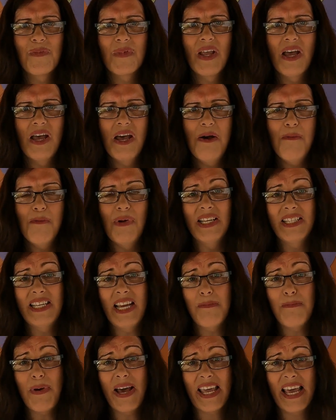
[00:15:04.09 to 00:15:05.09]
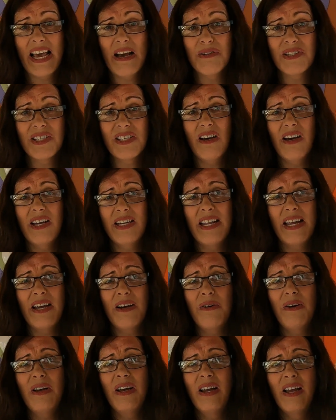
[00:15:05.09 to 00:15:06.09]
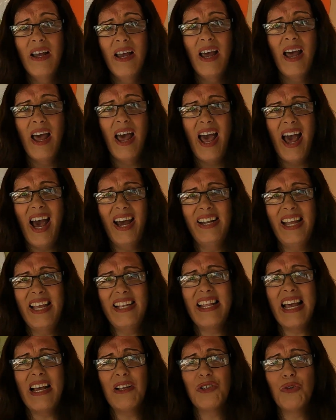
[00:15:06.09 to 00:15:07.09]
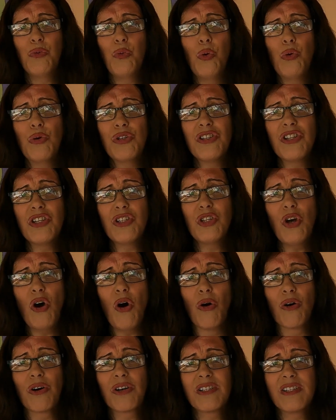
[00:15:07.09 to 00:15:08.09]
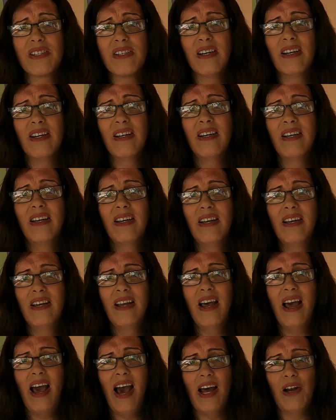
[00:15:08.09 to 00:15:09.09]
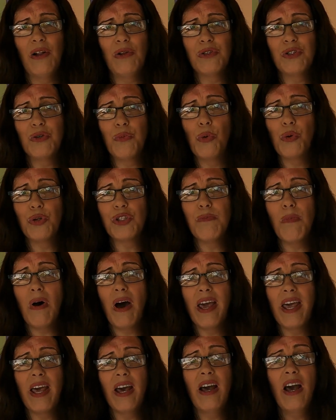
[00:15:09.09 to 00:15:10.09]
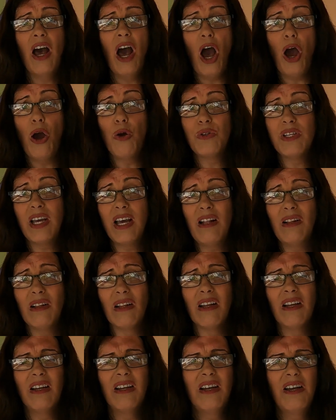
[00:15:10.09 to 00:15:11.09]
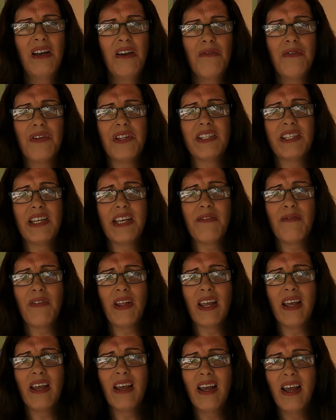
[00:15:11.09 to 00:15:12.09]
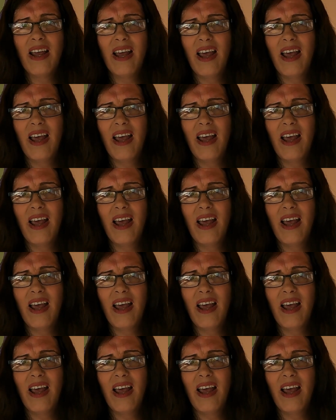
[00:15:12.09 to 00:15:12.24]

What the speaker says: But let's head back outside now and head down towards the docks and on towards my hotel for this evening,